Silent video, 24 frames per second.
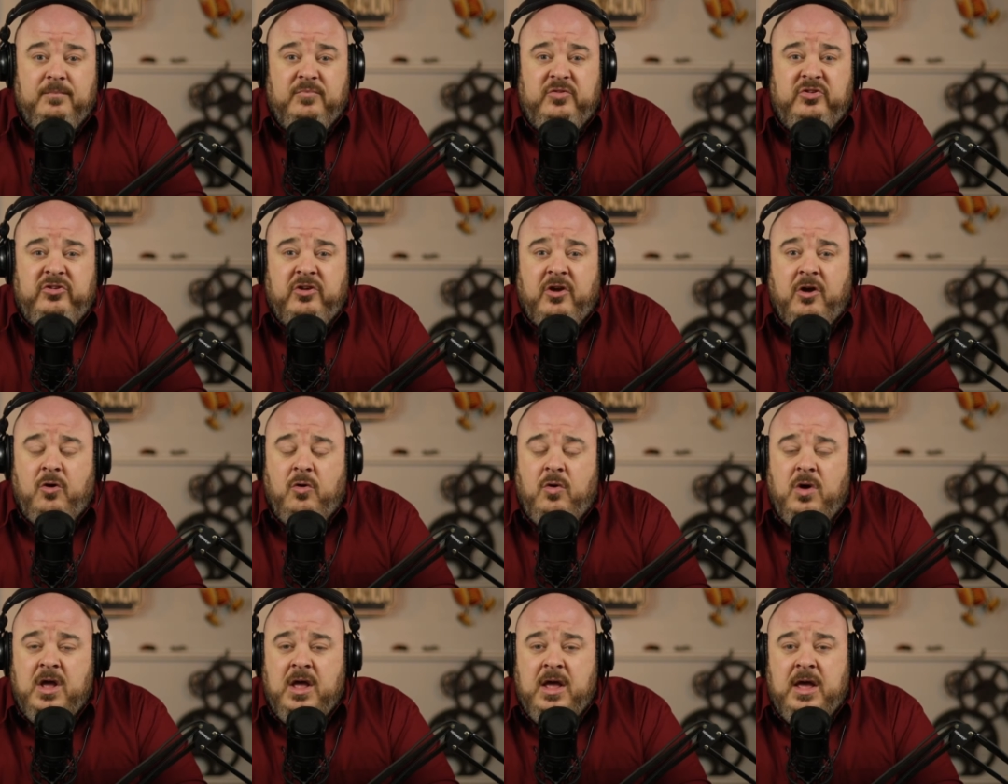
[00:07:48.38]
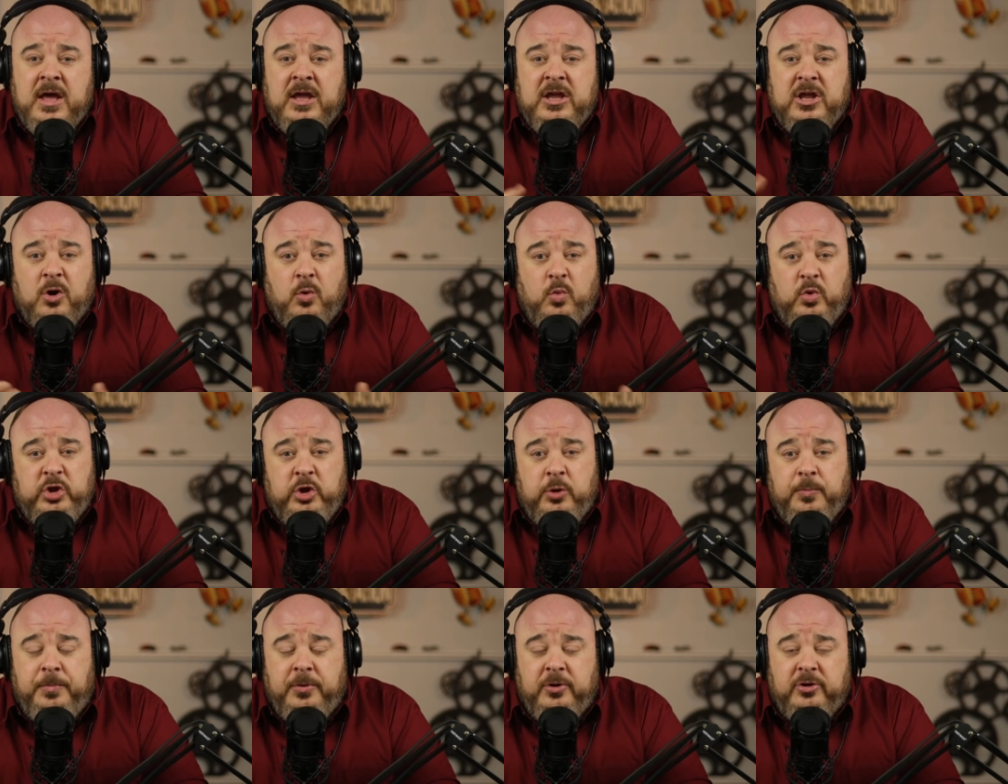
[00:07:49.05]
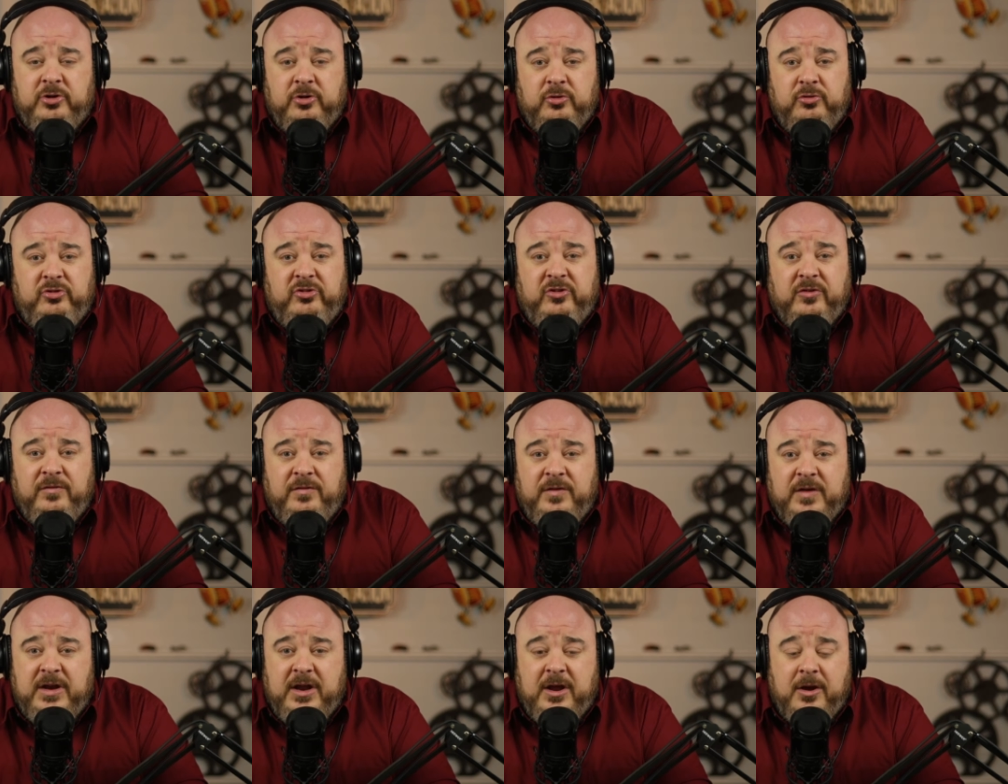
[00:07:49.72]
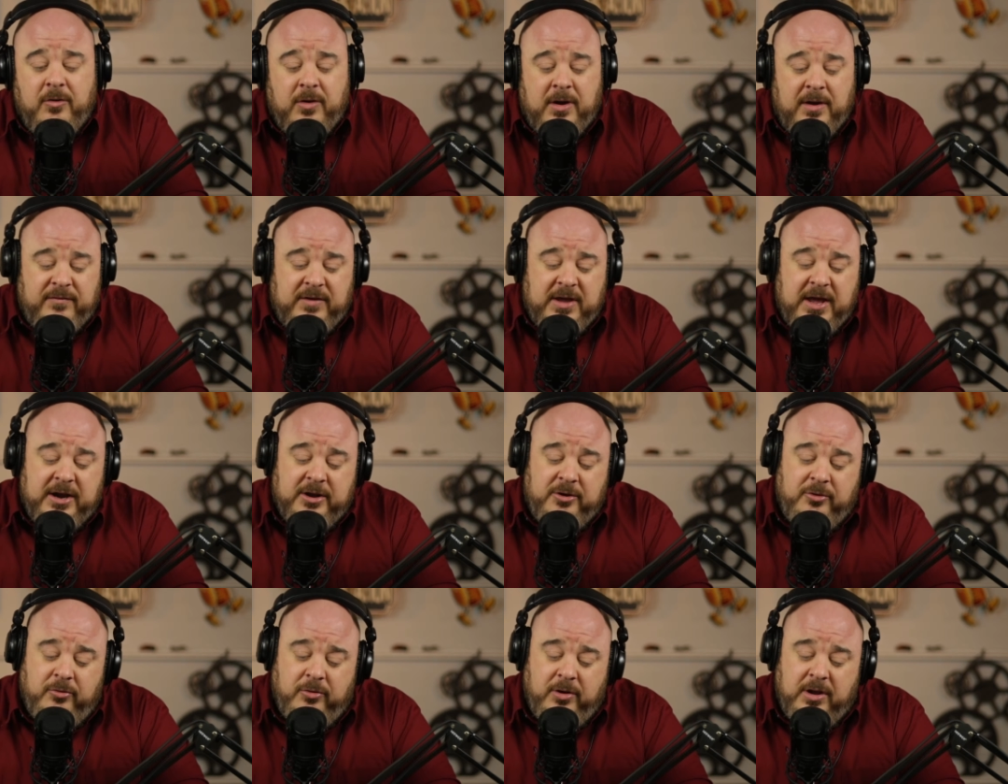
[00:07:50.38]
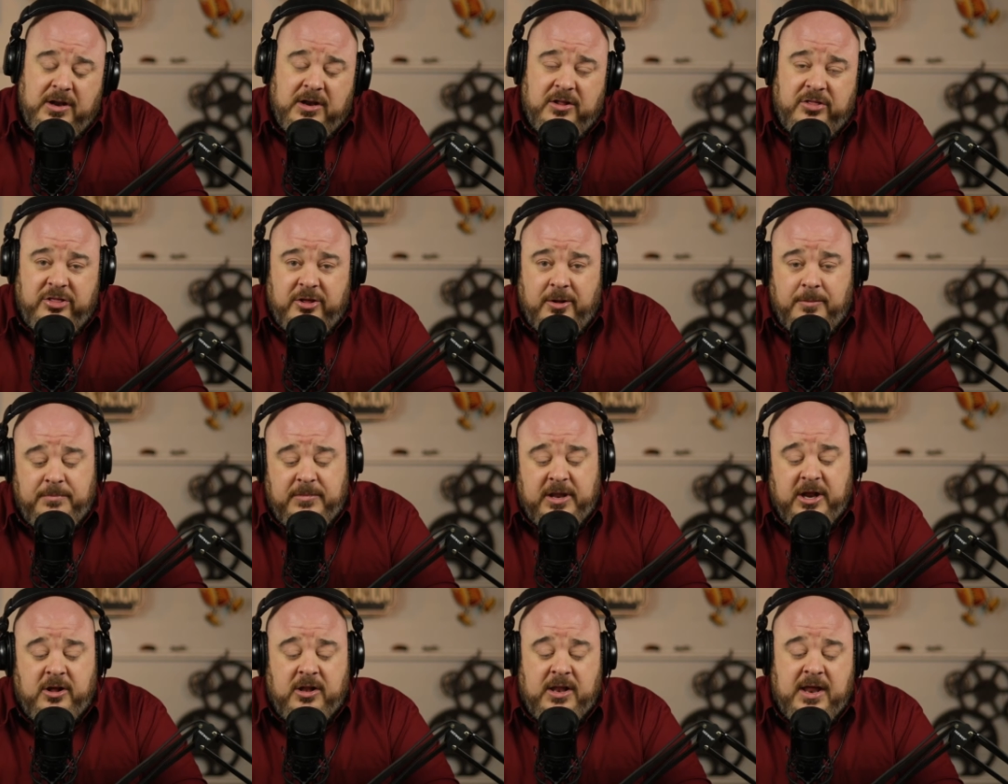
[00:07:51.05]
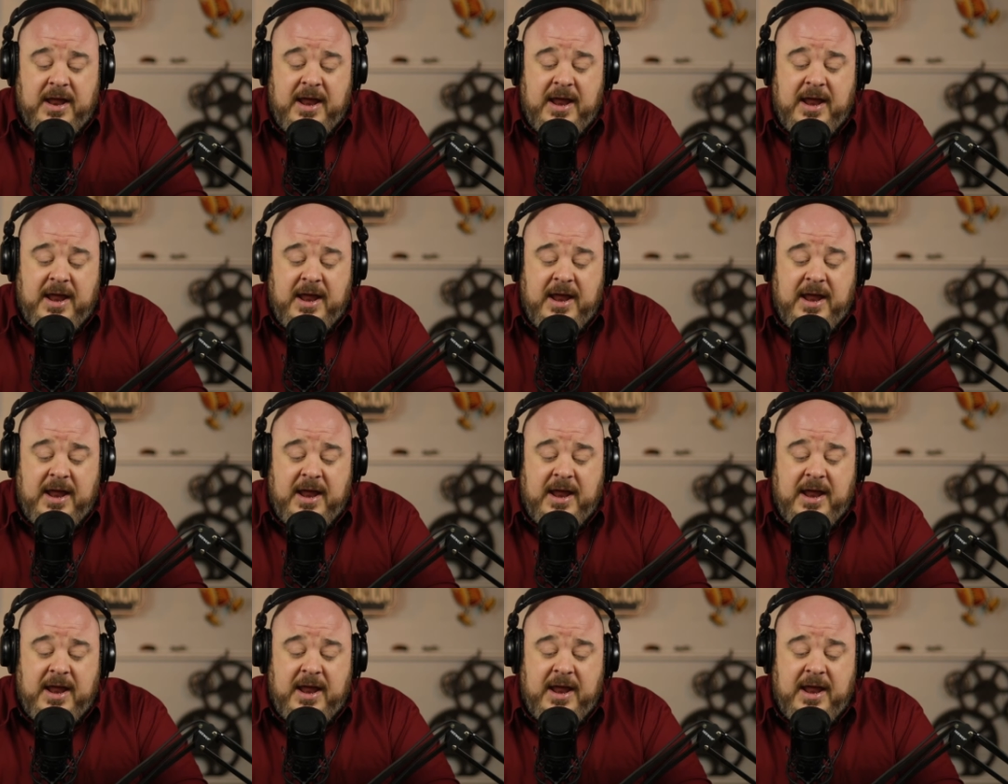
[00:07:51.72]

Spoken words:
So, when you produce a video, I've got to create a thumbnail.